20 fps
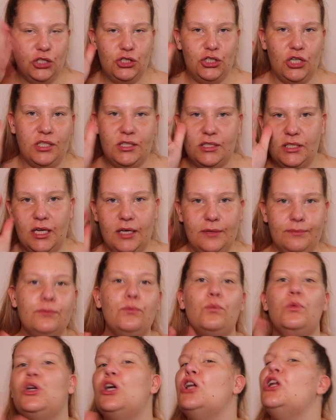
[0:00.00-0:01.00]

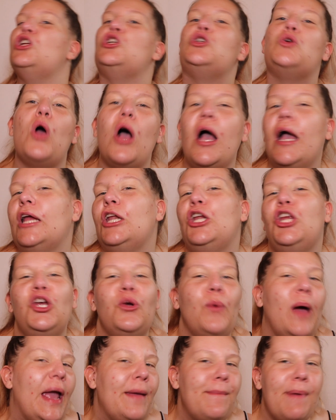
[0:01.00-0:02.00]
We're going to try a
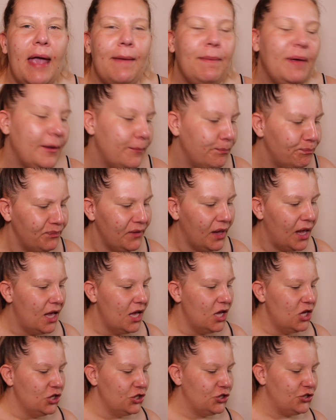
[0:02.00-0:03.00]
new way, baby.
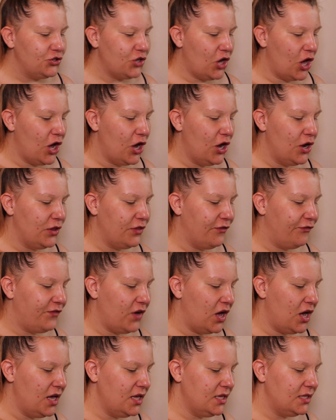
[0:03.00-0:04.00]
So the
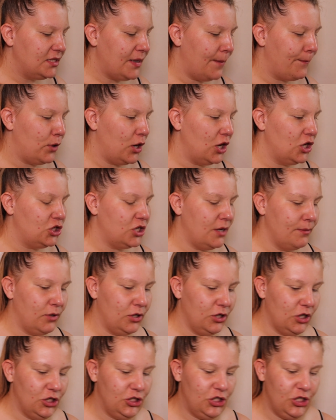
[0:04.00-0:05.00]
first brush I'm
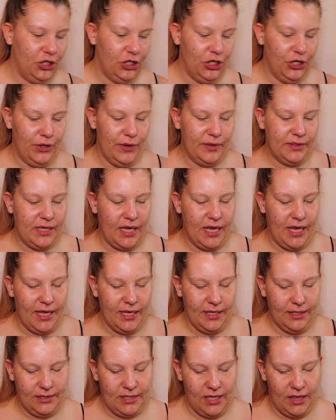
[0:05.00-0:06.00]
going to use
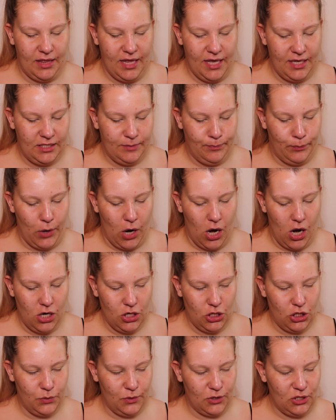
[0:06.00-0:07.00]
is this
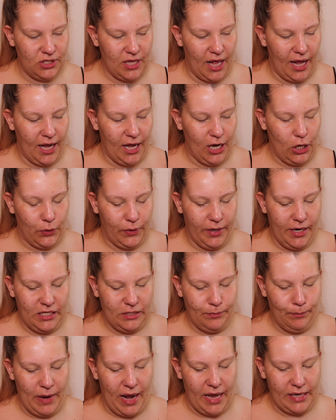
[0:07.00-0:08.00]
brush, which is like a
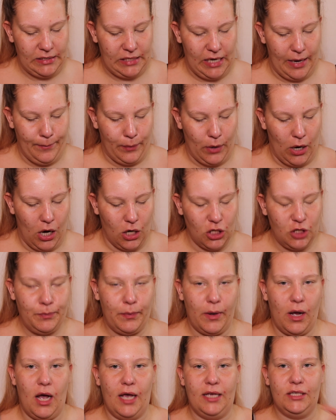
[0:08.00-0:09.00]
crease blending brush
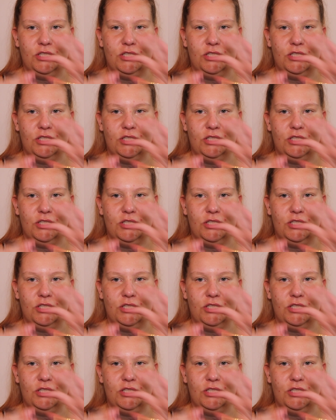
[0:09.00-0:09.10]
by